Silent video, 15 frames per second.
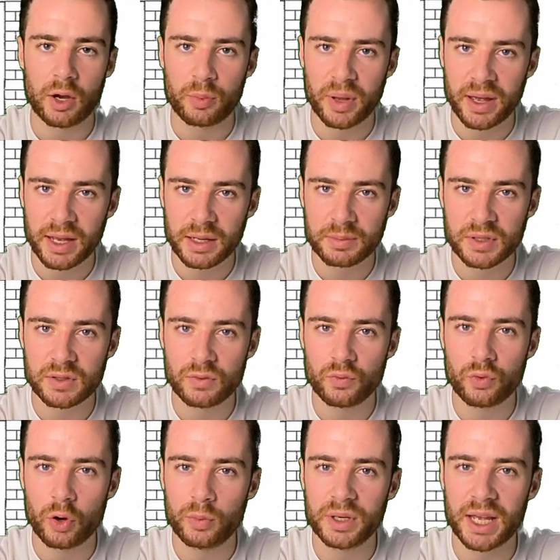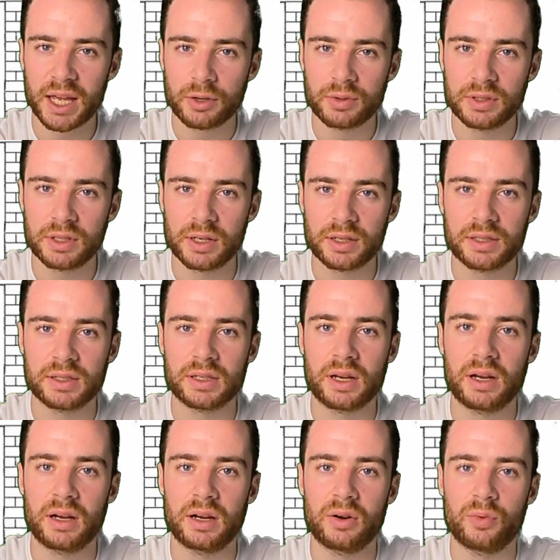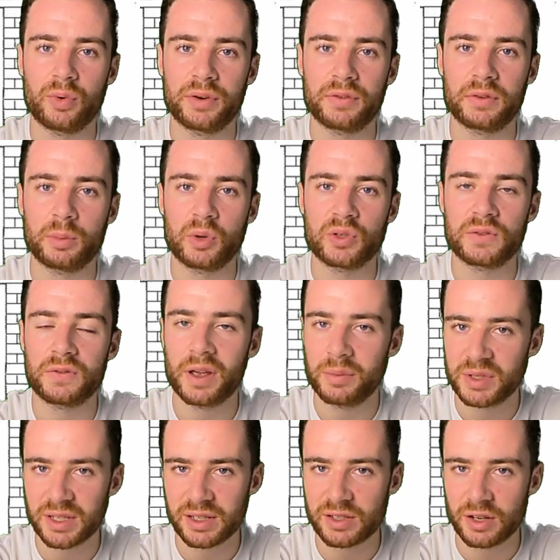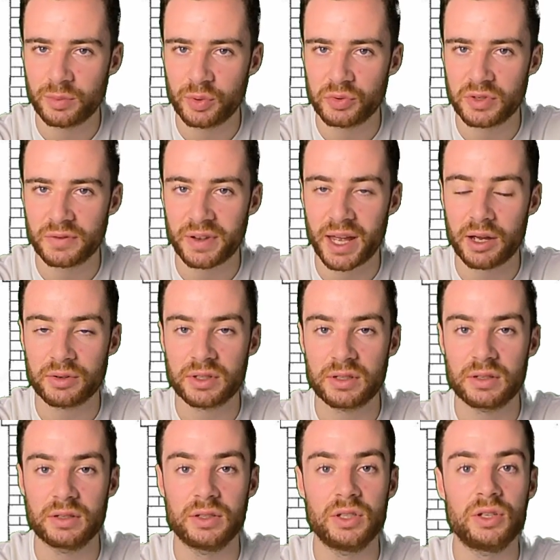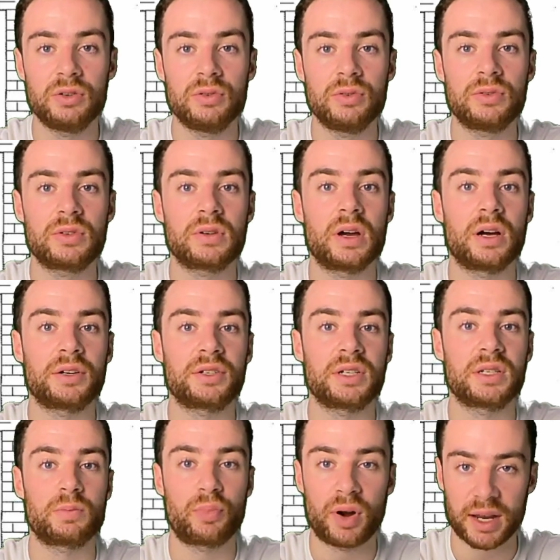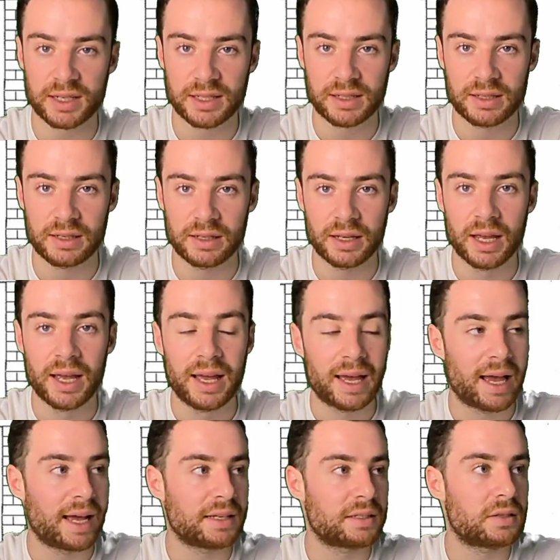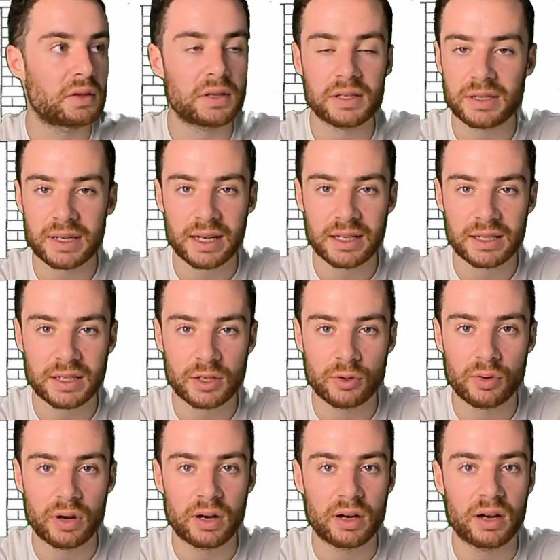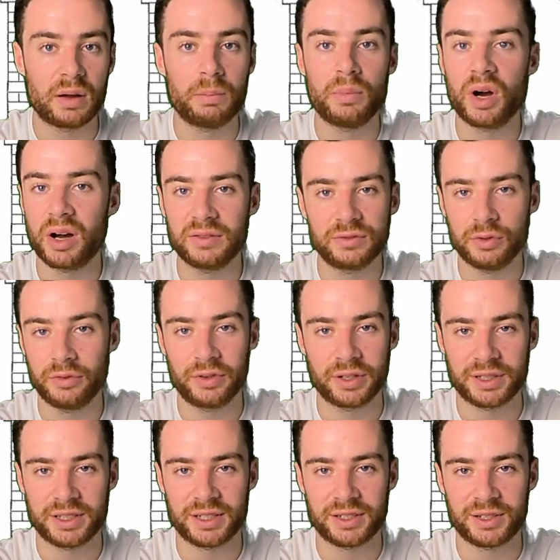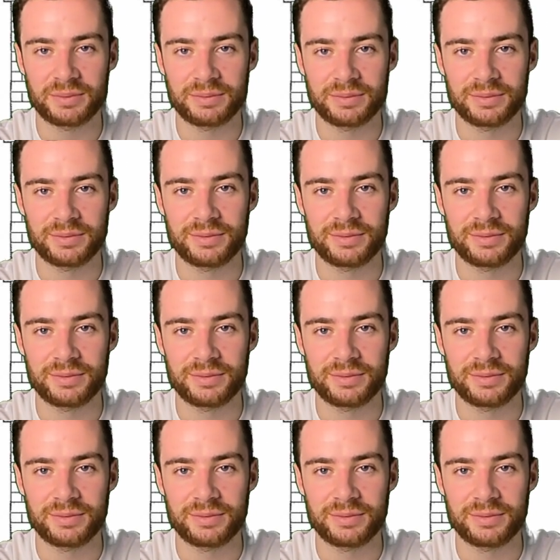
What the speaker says: Now perhaps Roman aqueducts are one of the most famous examples of how to use arches practically, and to this day still are a marvel of architecture.